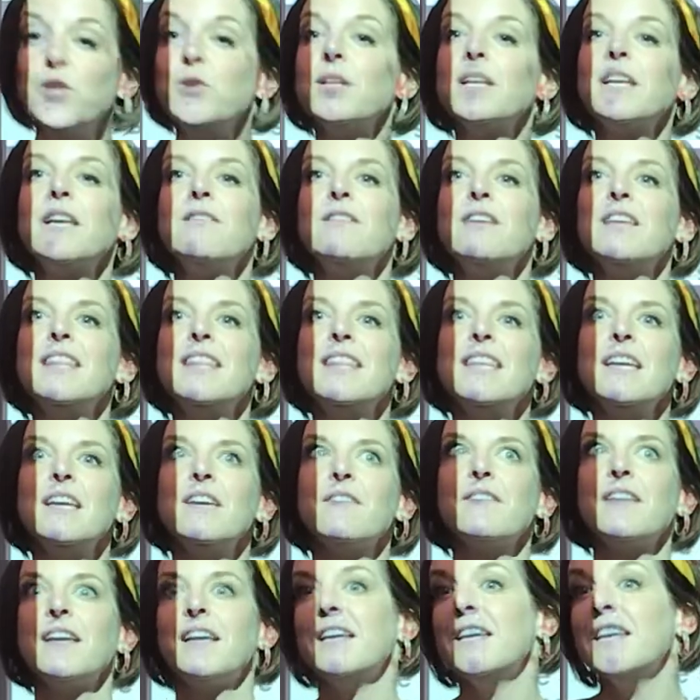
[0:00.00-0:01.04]
like you can think of
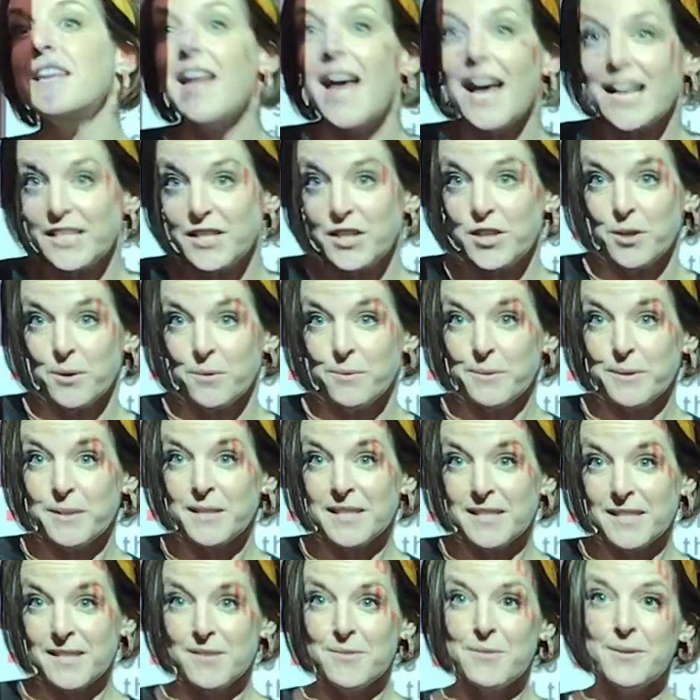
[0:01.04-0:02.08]
like nachos,
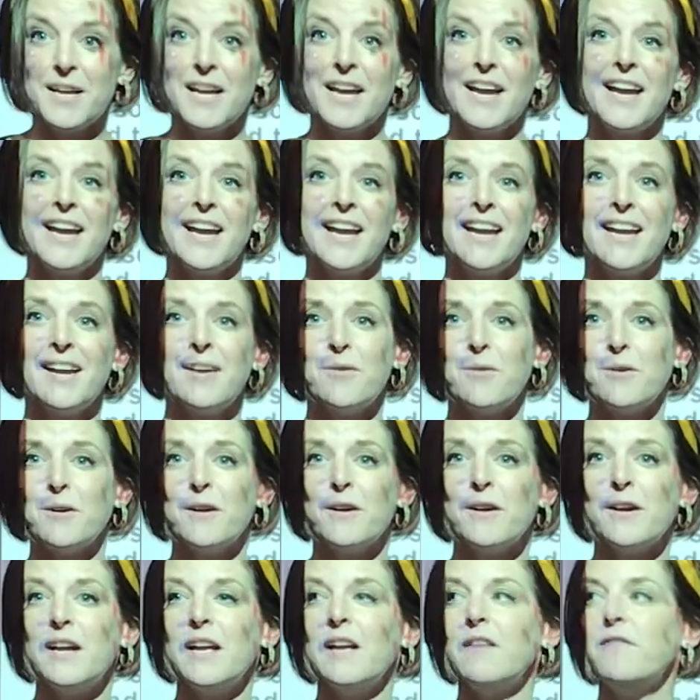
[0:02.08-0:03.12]
okay? Or
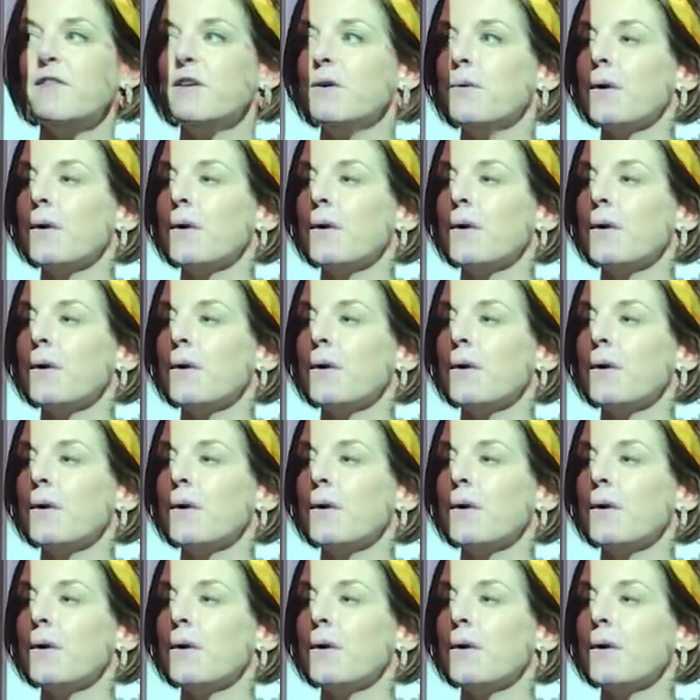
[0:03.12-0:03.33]
if you